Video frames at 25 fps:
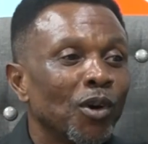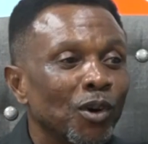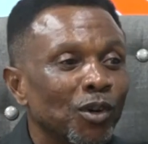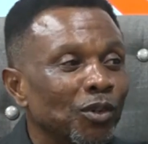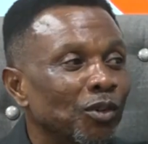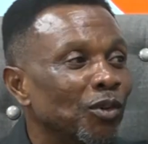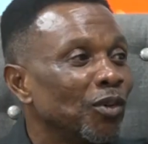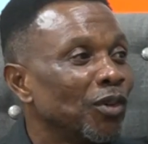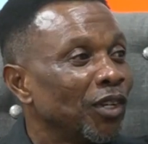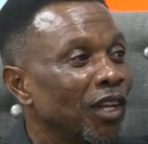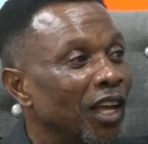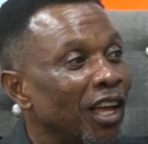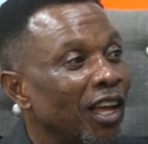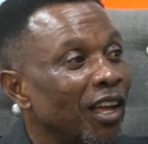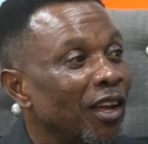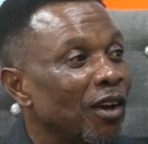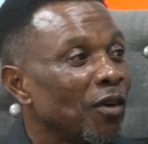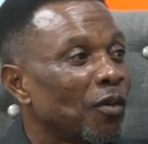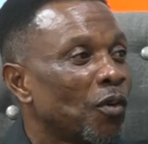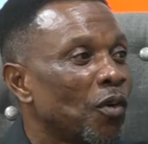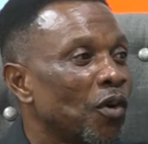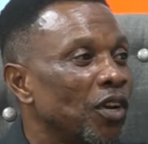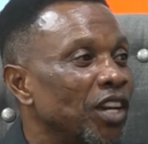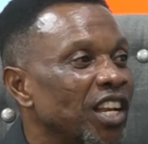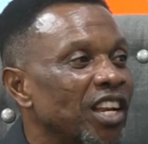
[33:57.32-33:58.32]
yo ye
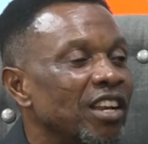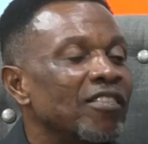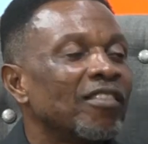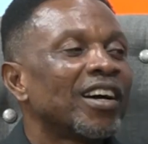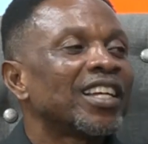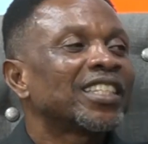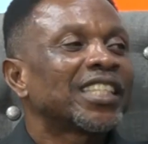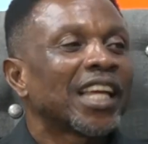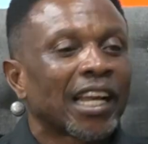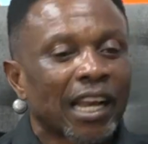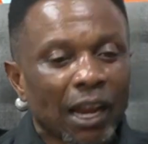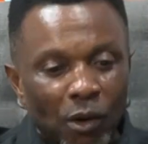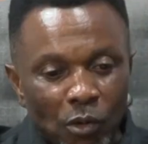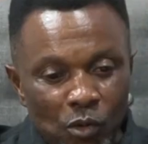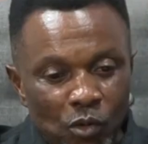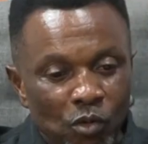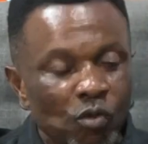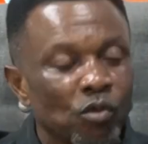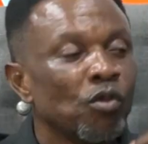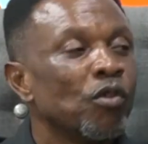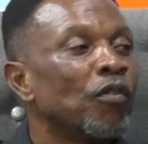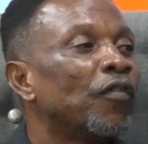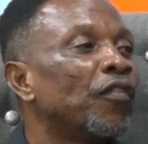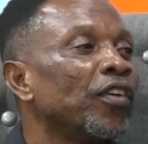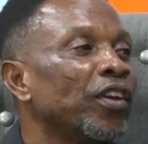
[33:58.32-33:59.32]
kodi no asana
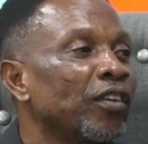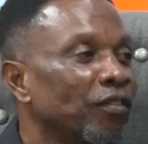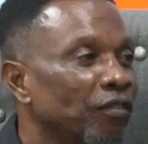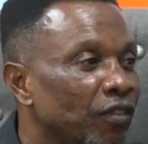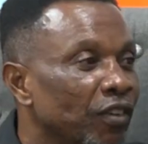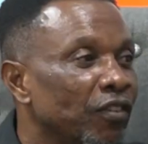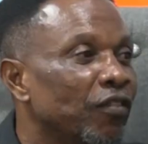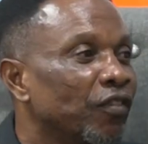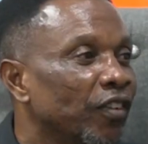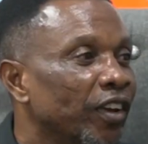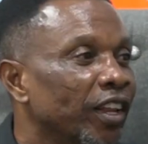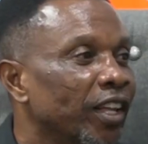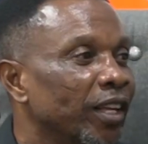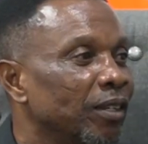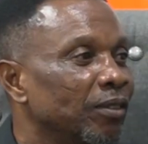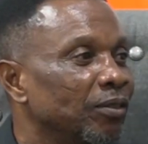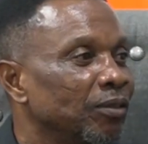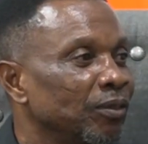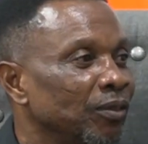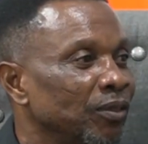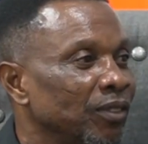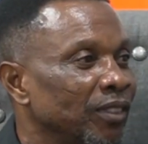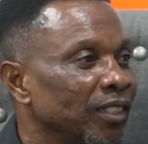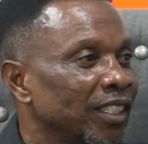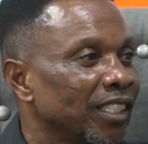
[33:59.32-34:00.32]
ho free
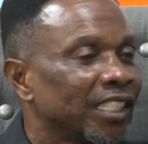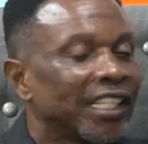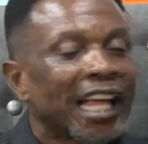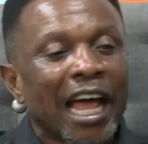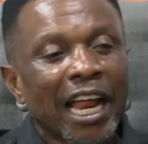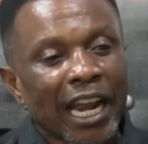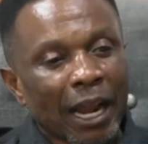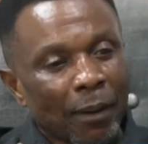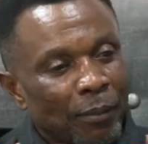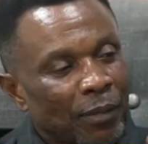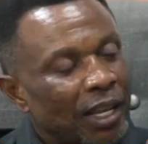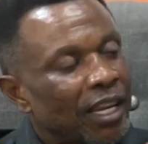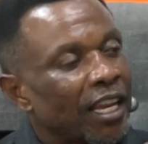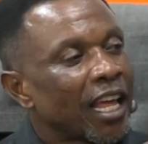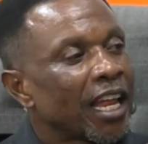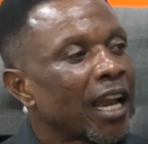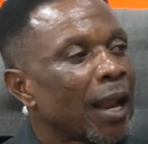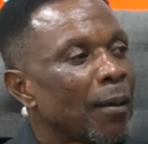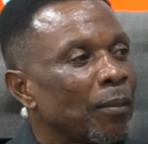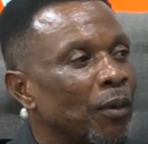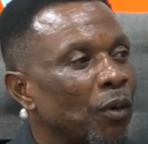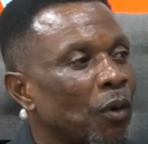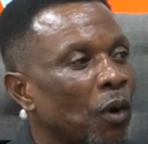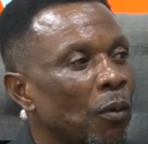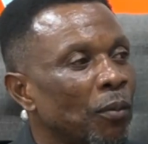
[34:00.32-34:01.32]
sana me dia na
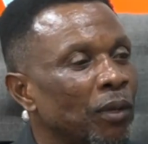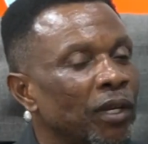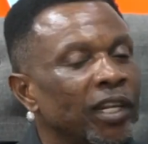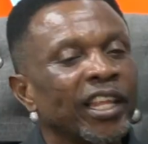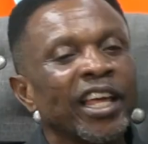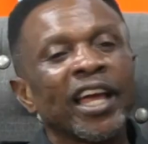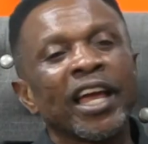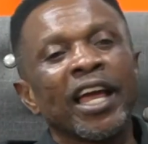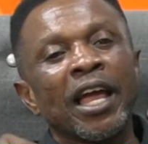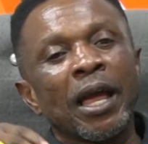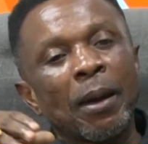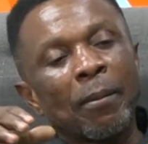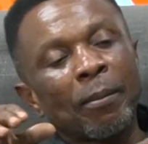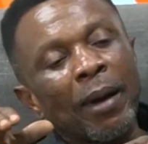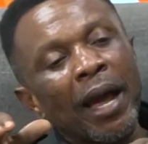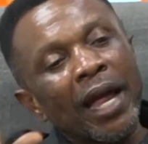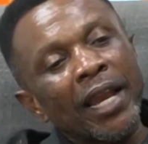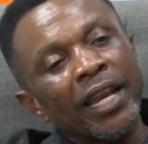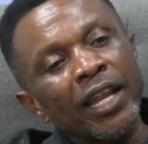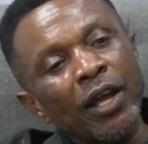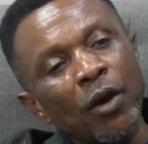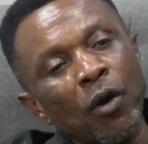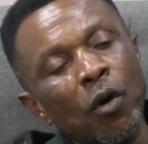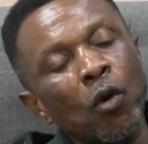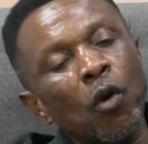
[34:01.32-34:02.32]
me comedy ba
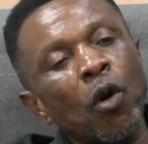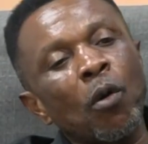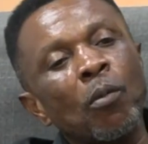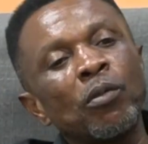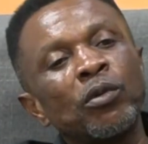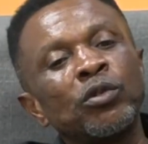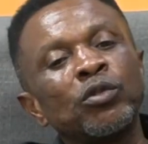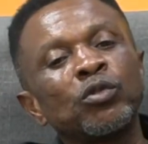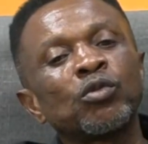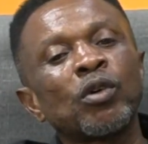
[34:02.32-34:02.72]
ni o mo nso